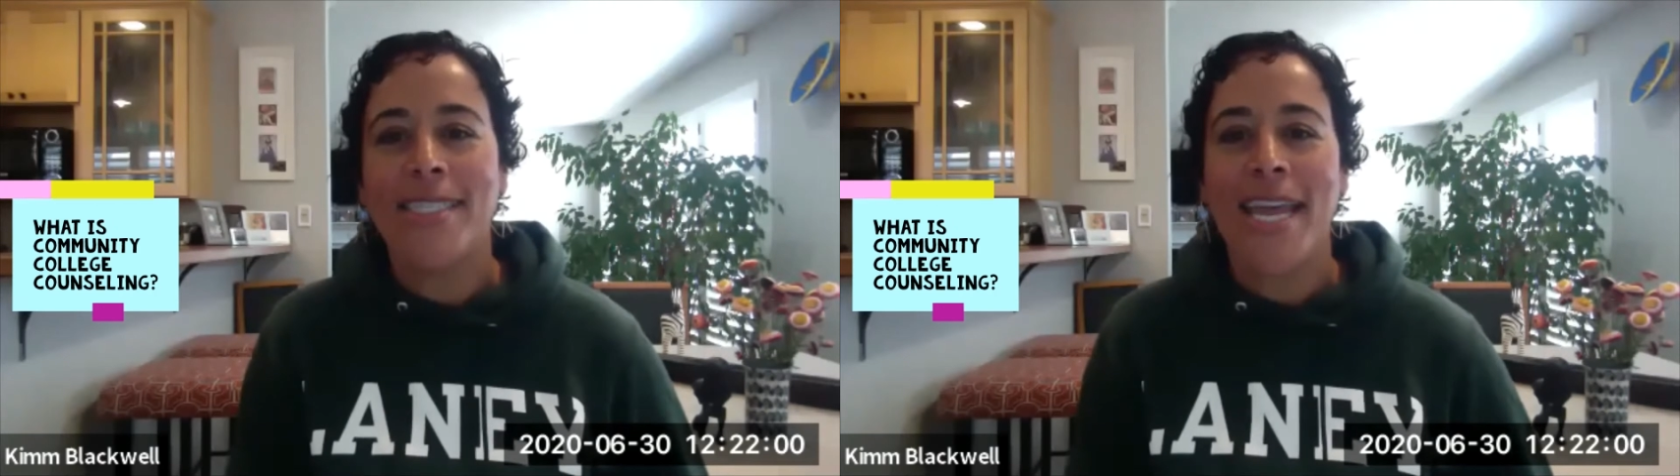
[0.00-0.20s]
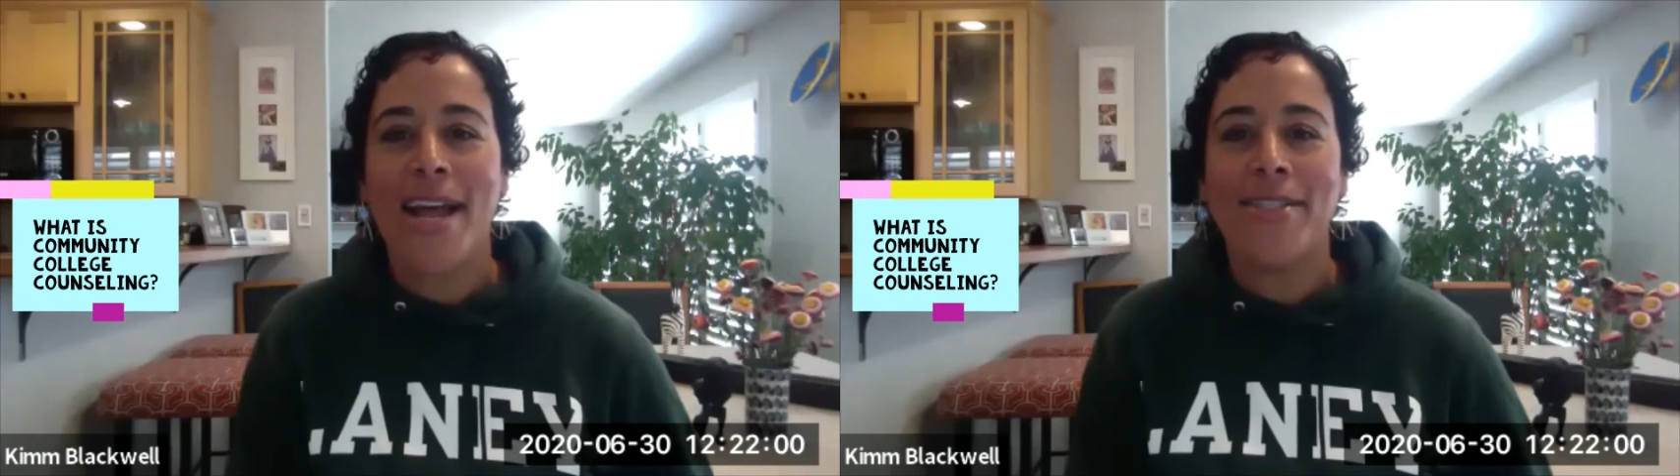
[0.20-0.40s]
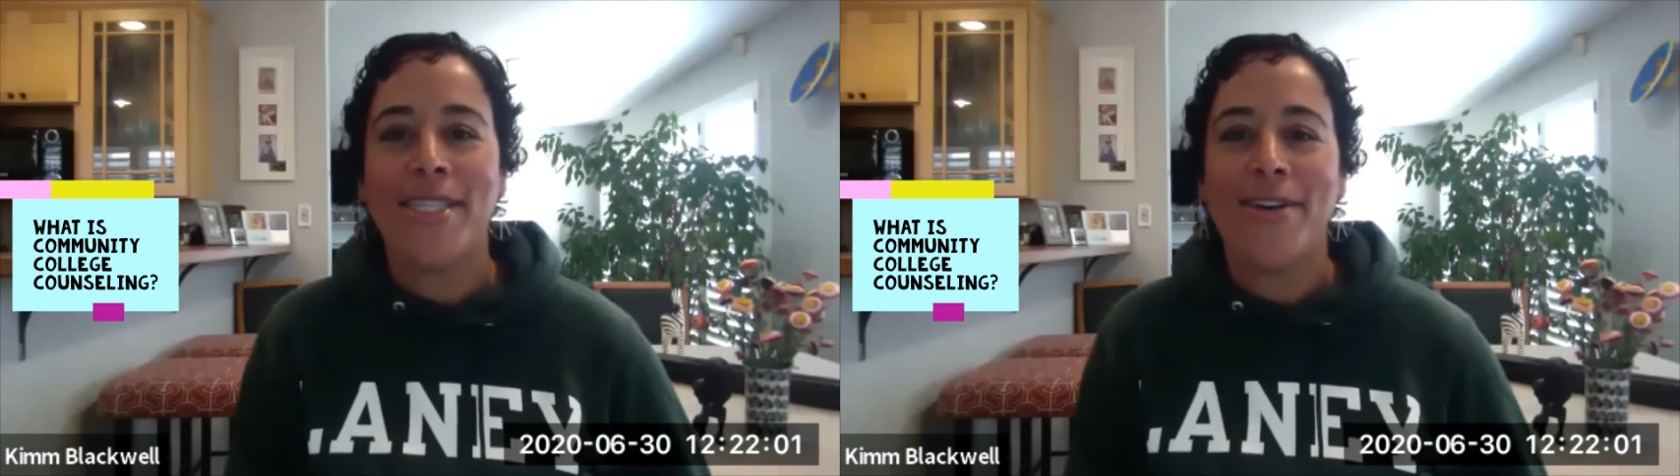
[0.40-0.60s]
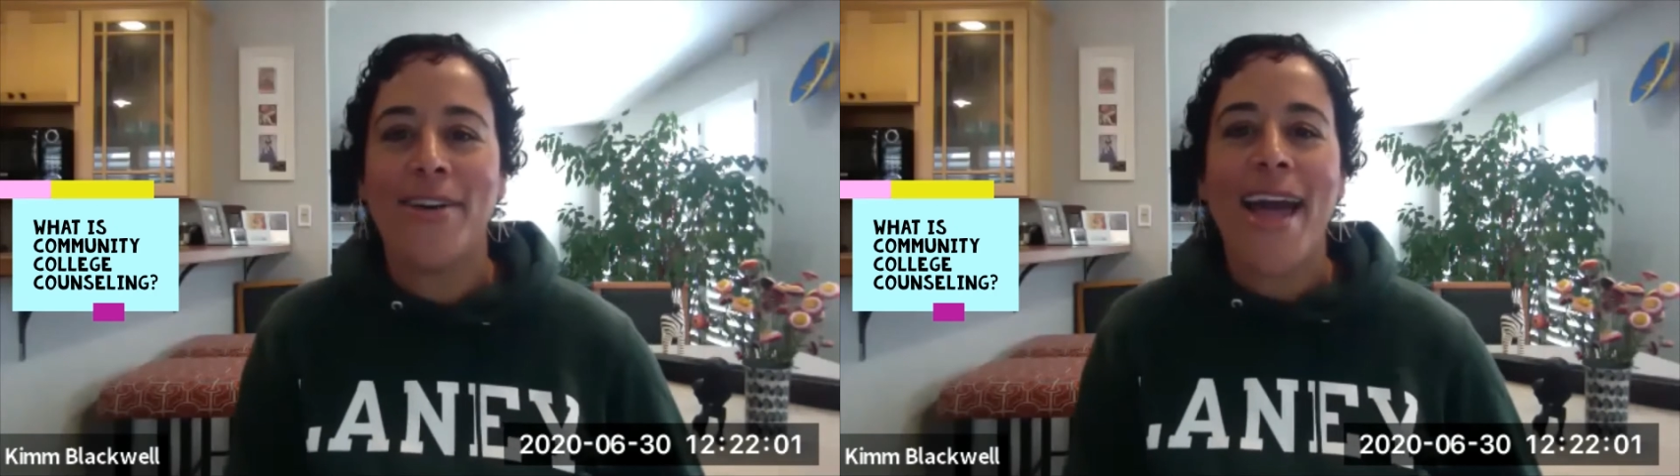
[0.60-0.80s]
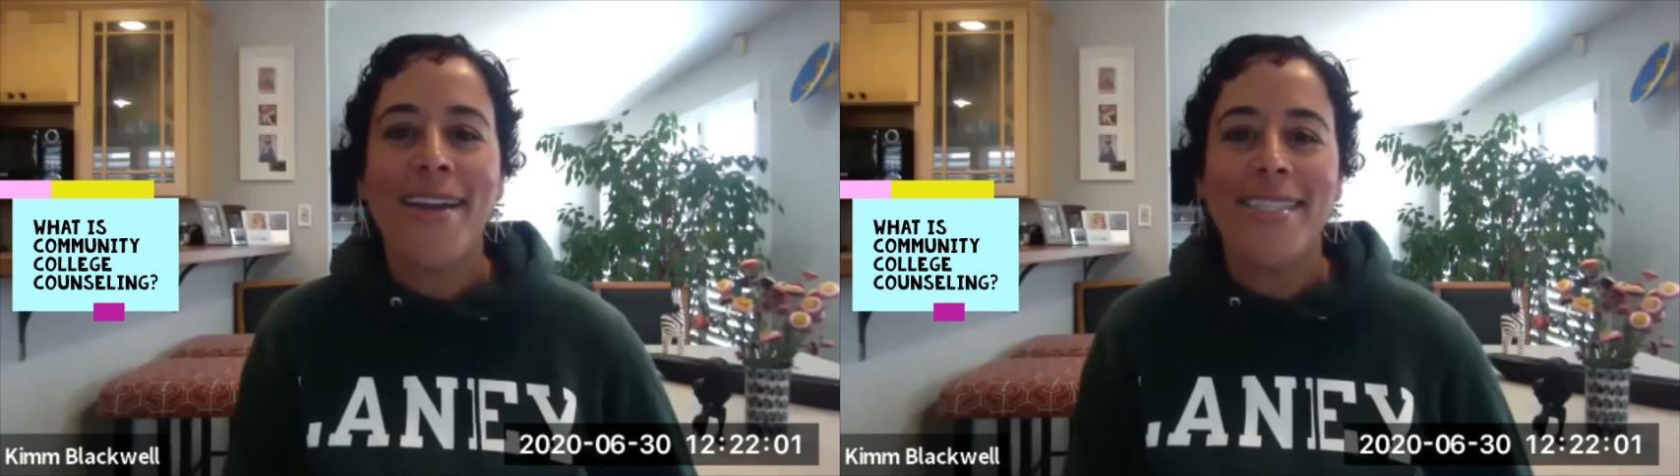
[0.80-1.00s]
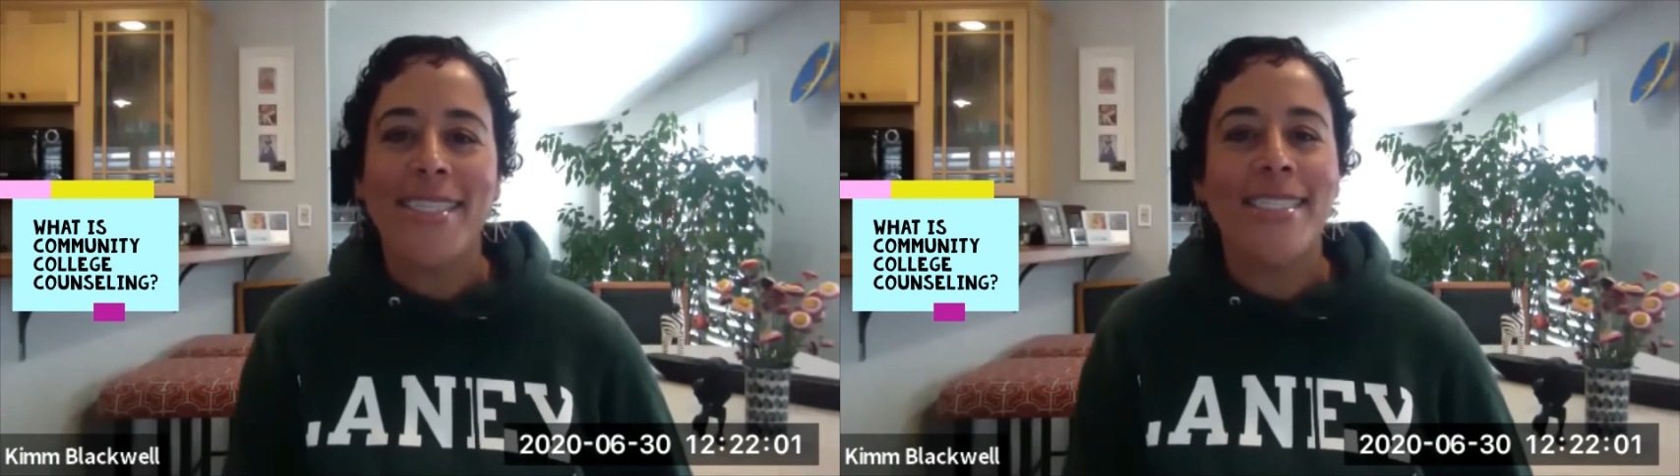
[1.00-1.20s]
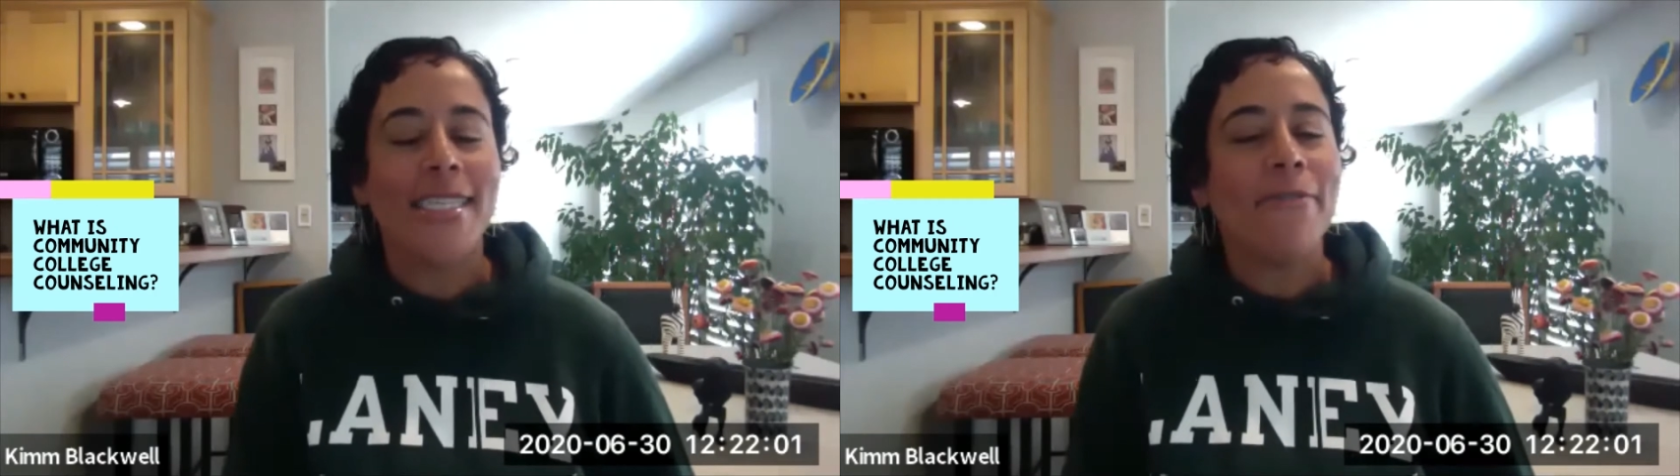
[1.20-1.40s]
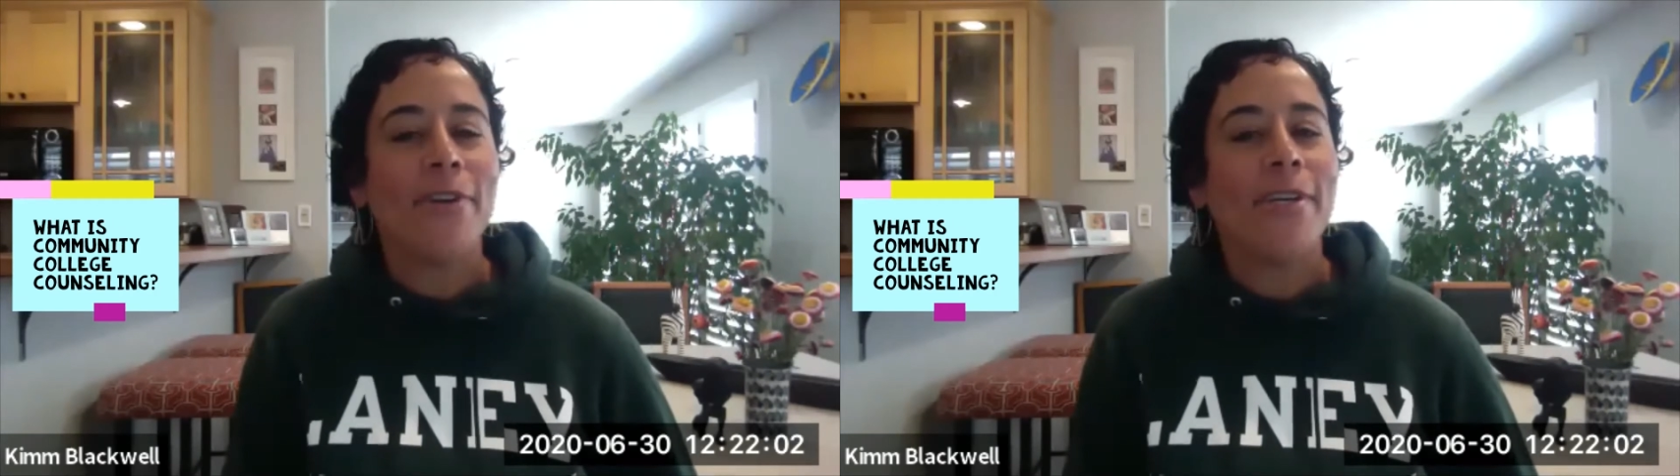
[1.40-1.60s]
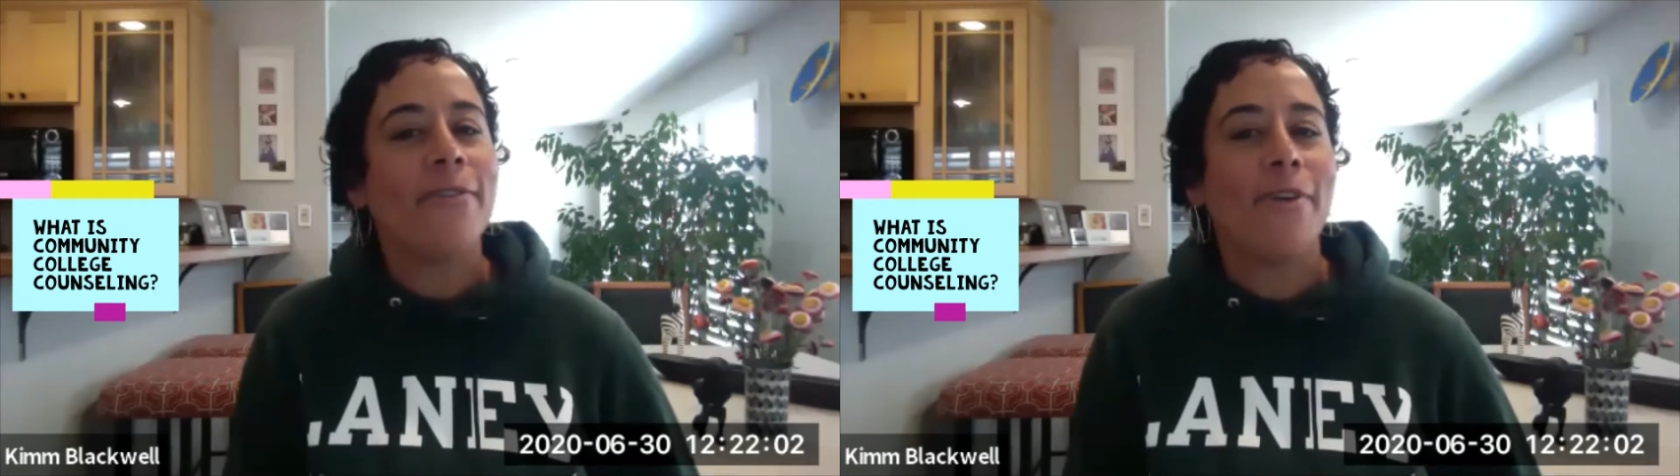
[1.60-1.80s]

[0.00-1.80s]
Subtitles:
counselor and how does it differ